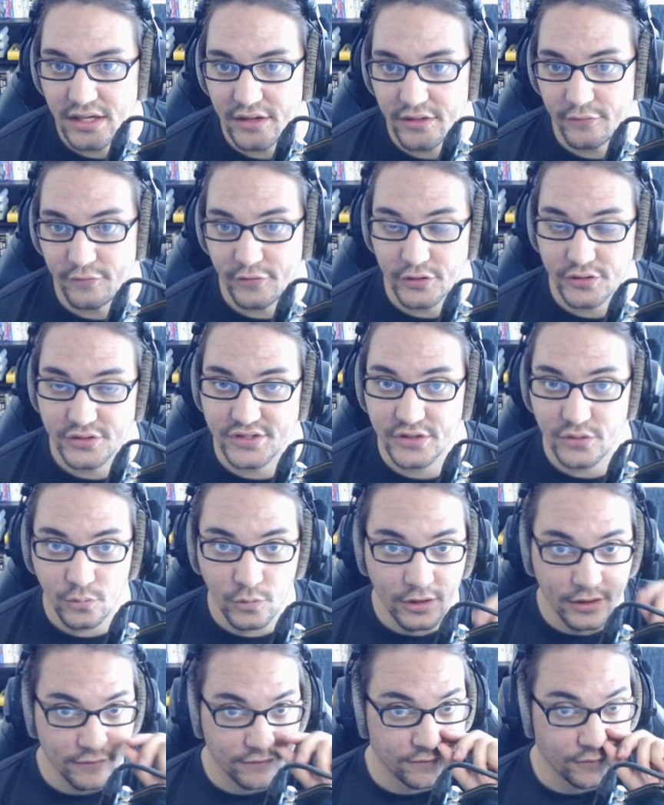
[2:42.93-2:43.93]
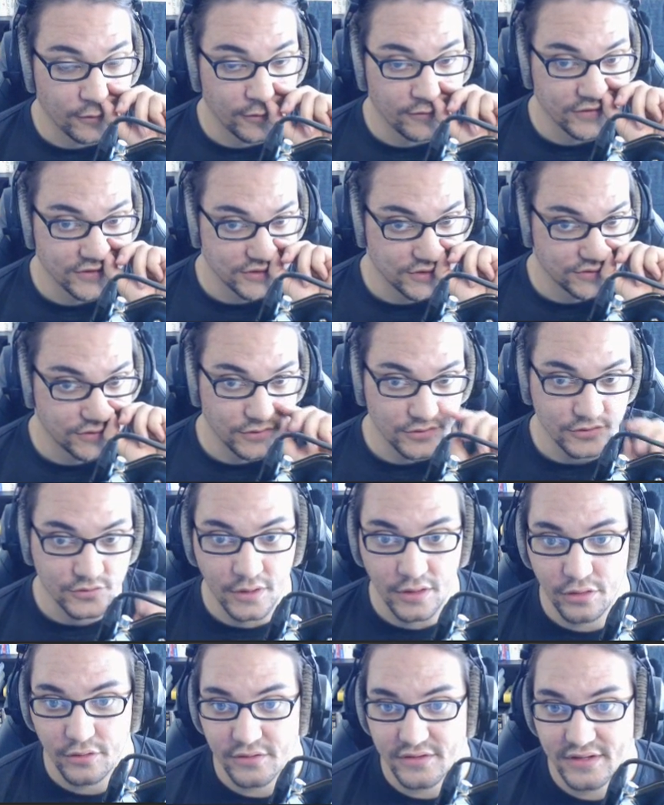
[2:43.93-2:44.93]
the versioned one for Visual Studio
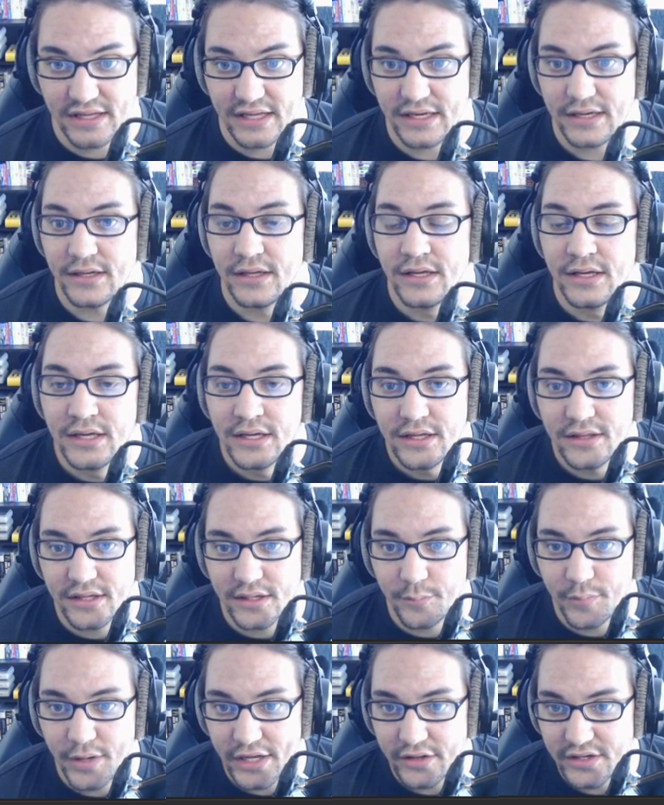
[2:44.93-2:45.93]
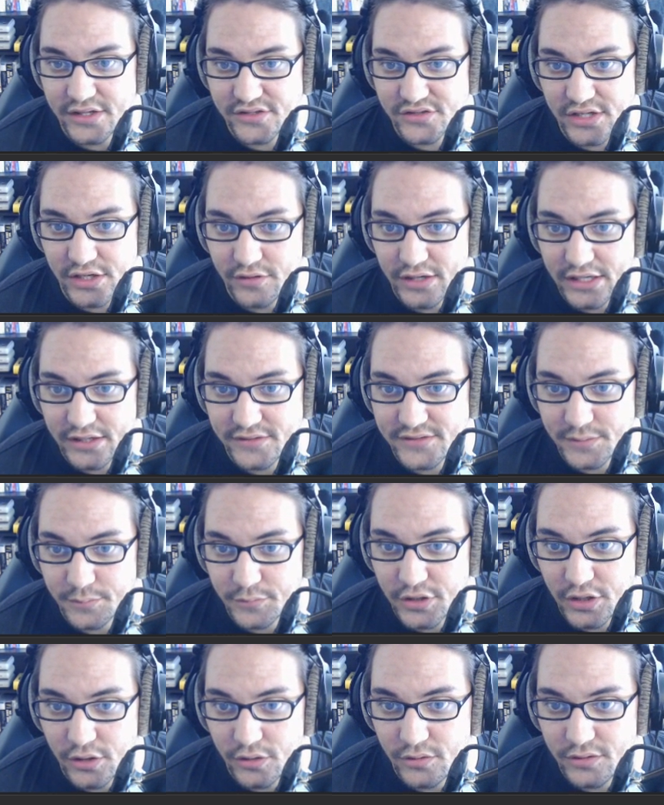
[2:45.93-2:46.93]
2013, the compiler has generated some
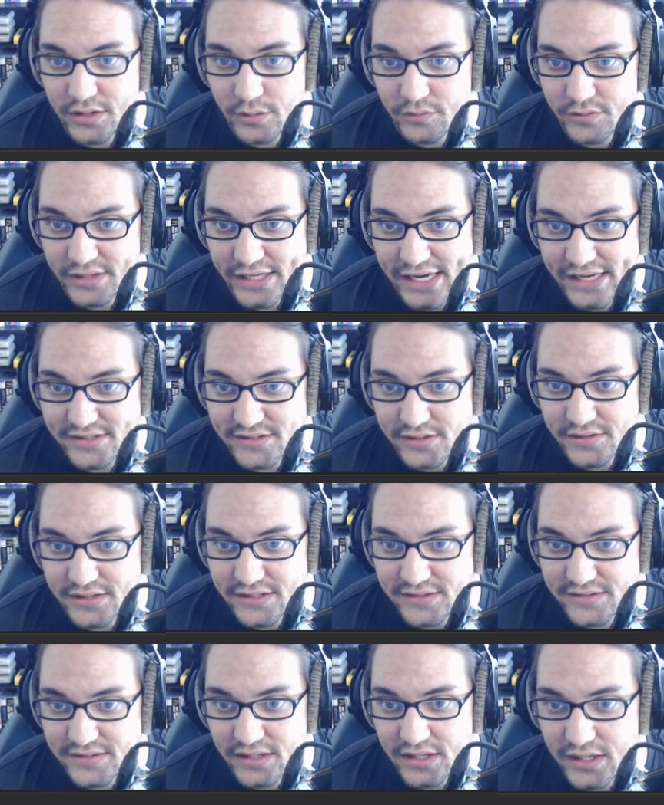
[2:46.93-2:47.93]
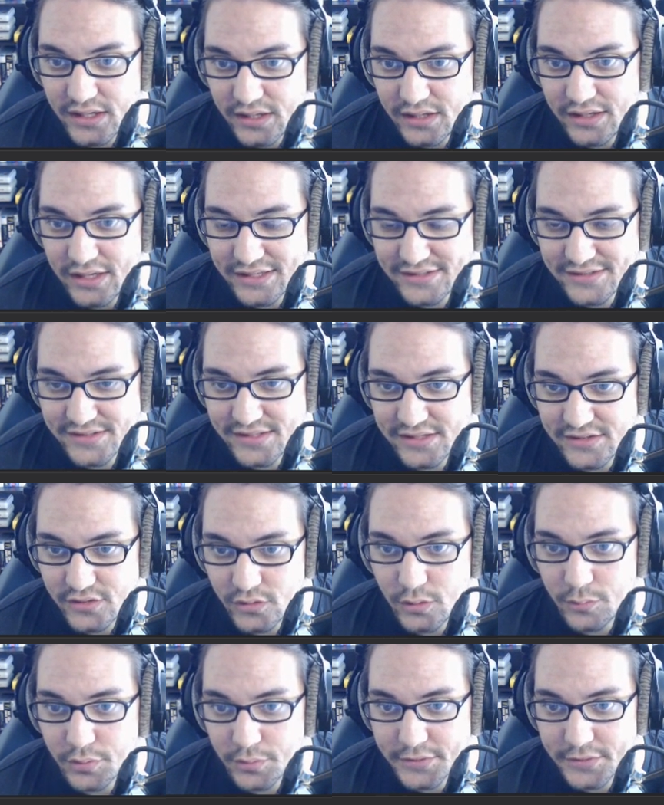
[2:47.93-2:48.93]
code that relies on these
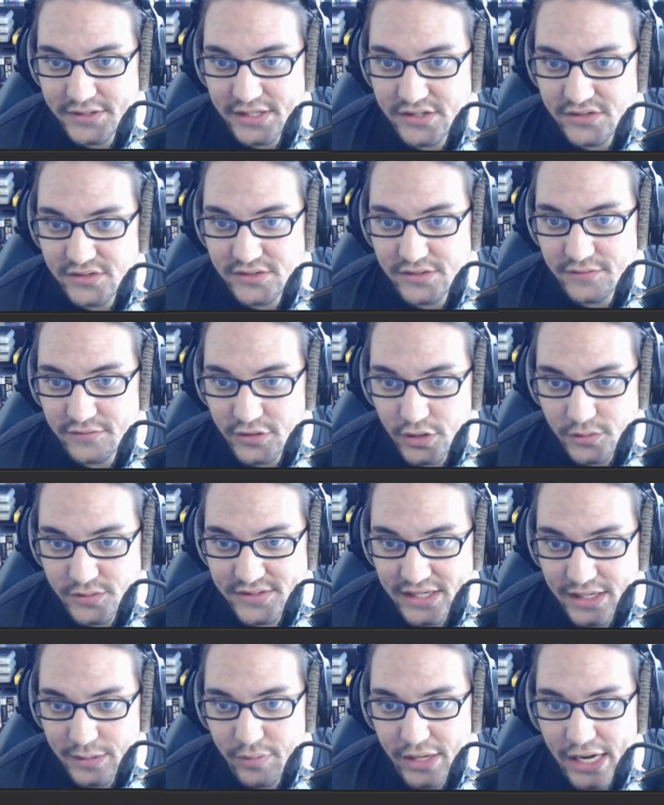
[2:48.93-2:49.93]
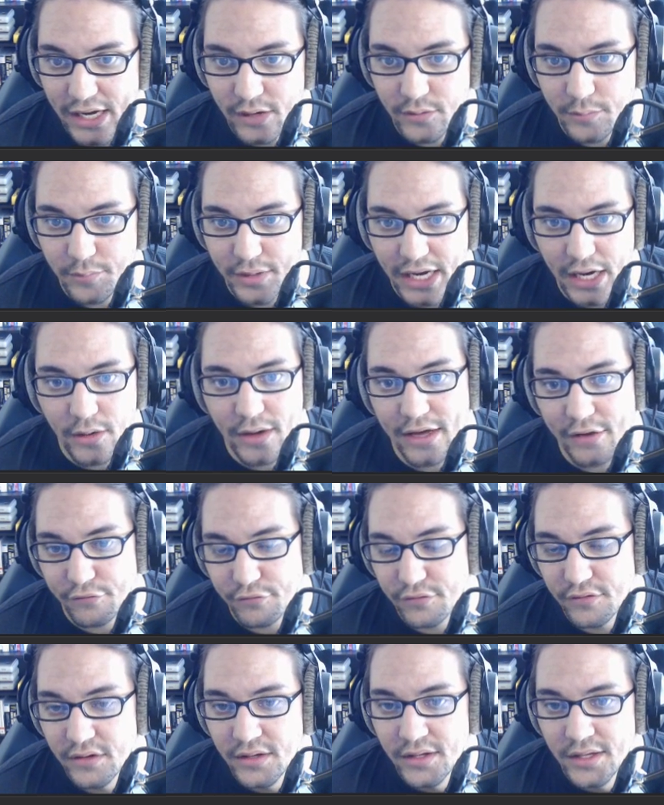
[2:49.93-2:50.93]
SSE2 implementations of cosine, pow, and
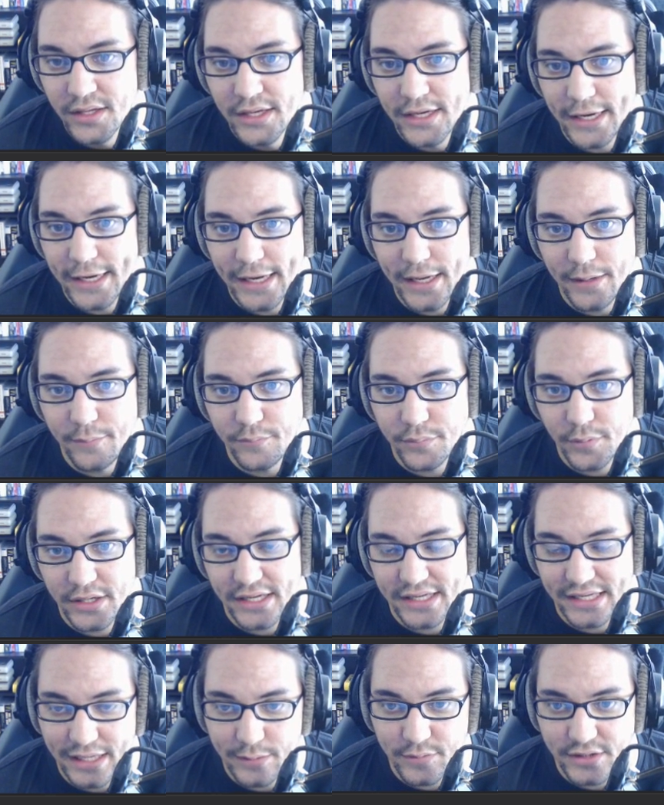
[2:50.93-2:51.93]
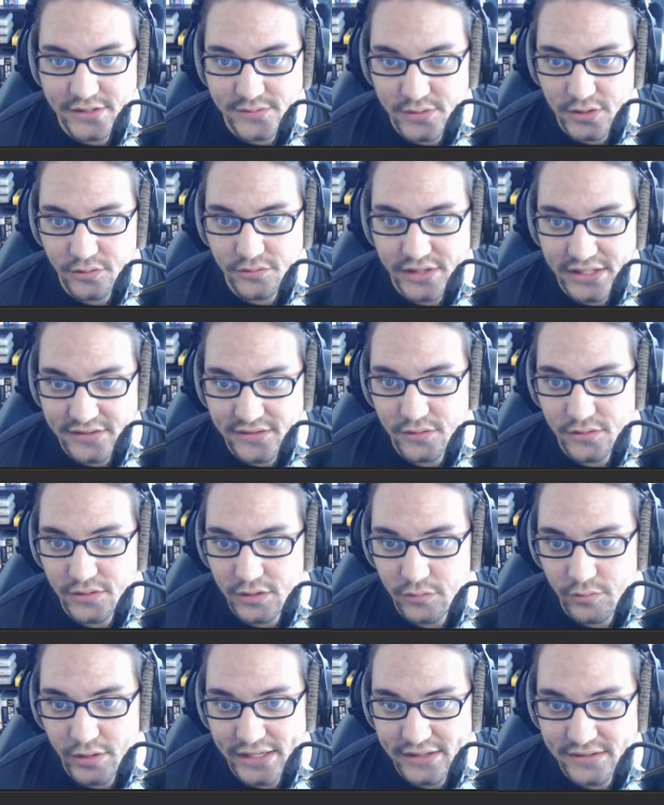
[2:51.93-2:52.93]
pow-f. But again, because we don't link to the
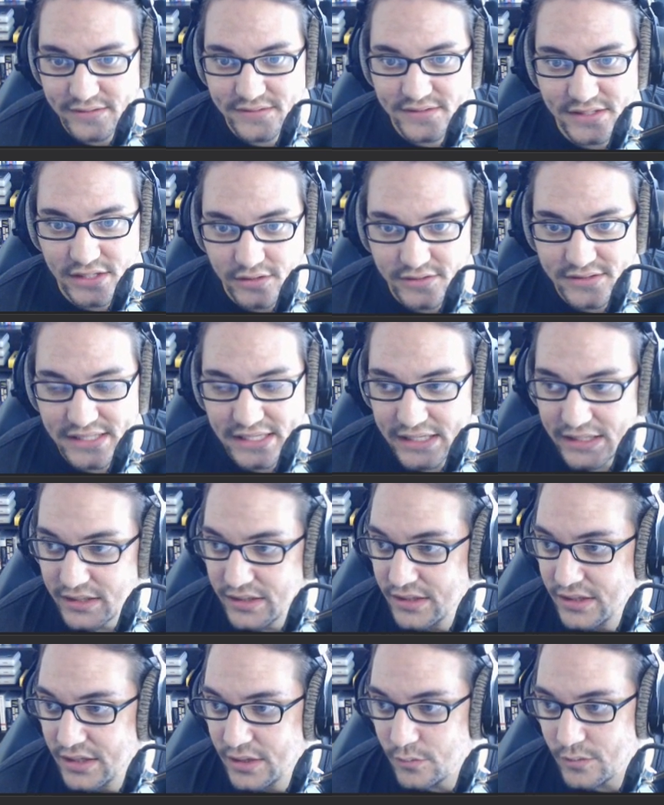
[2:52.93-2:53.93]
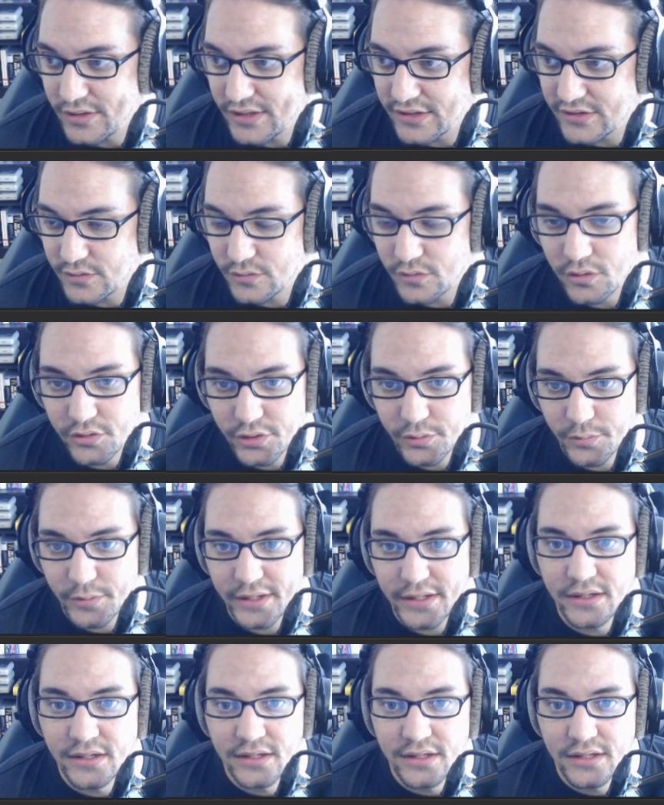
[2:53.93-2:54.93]
right CRT, we link to an older
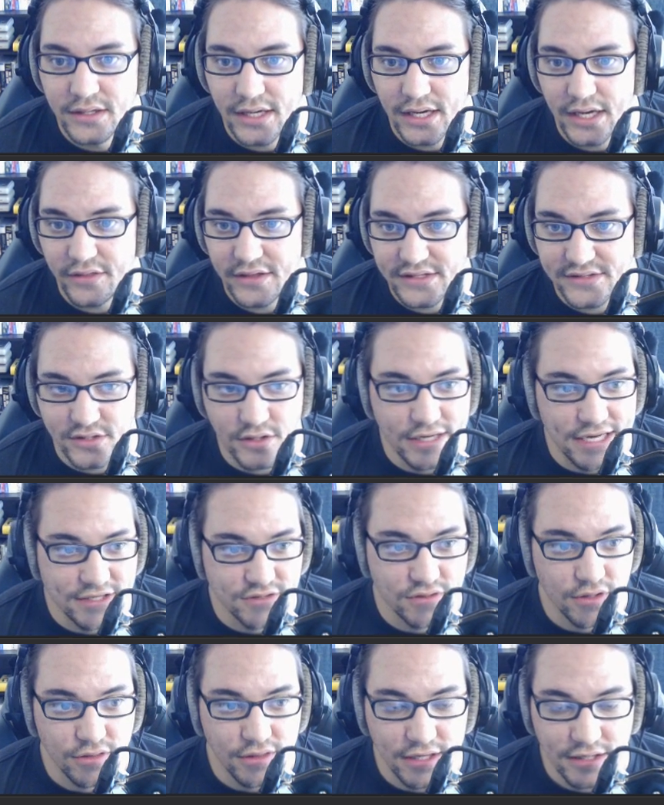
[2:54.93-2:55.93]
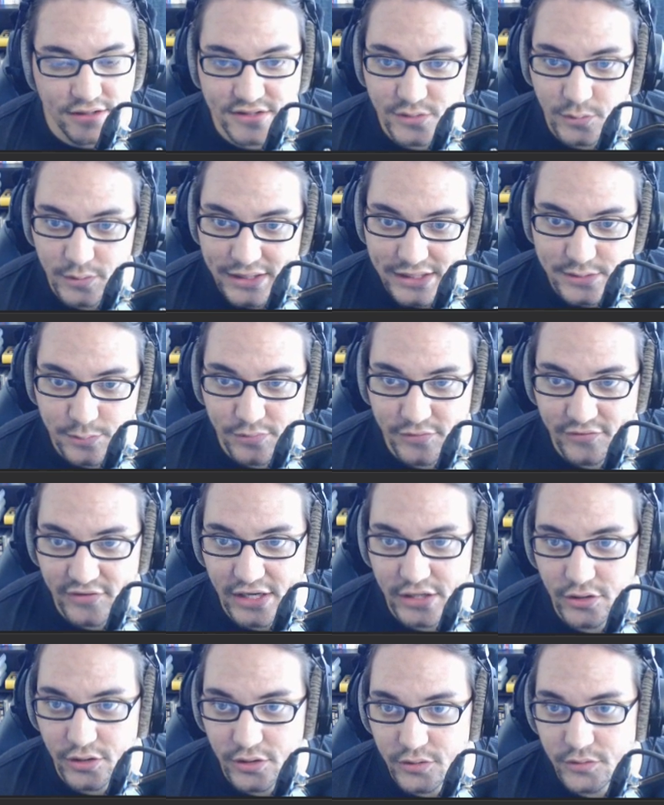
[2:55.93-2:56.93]
one, these aren't actually there. So we need to
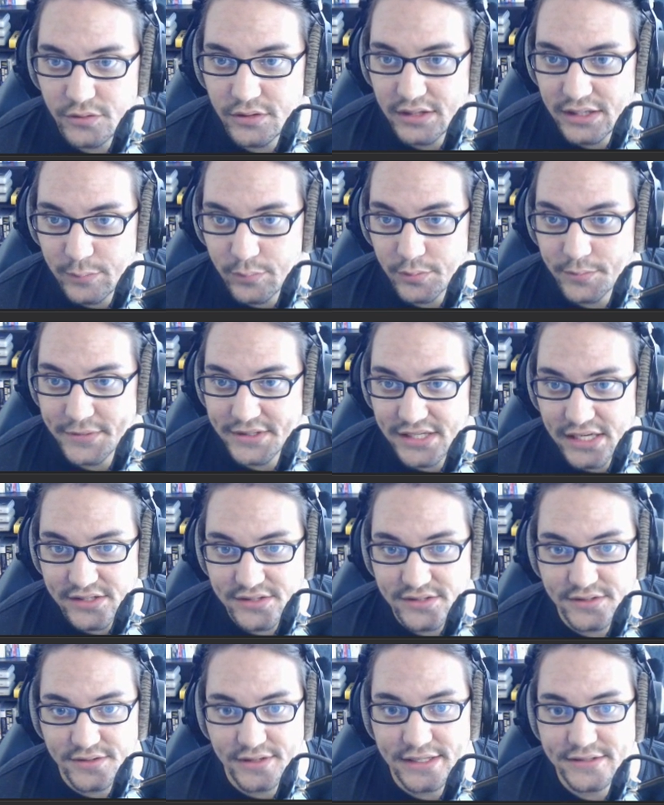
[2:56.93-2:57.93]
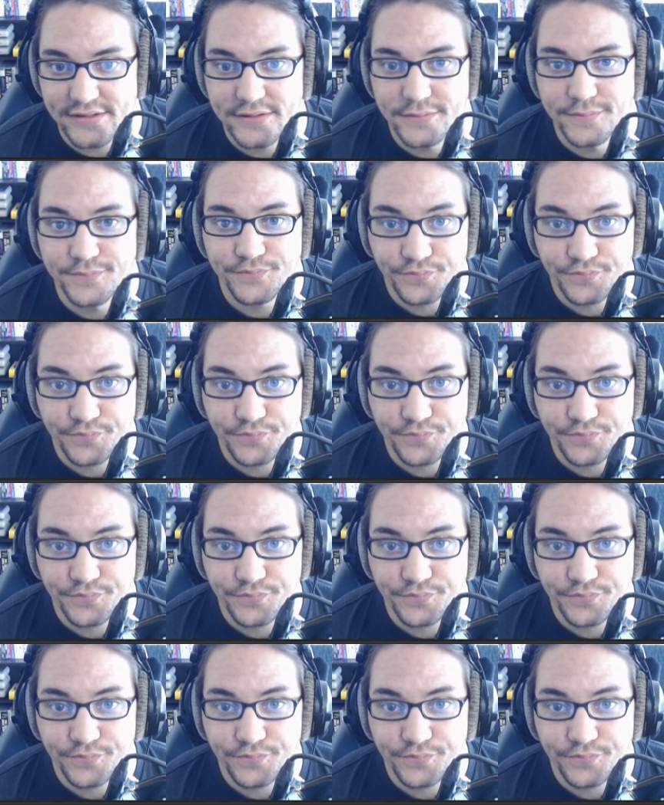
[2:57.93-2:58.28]
provide our own implementations of these.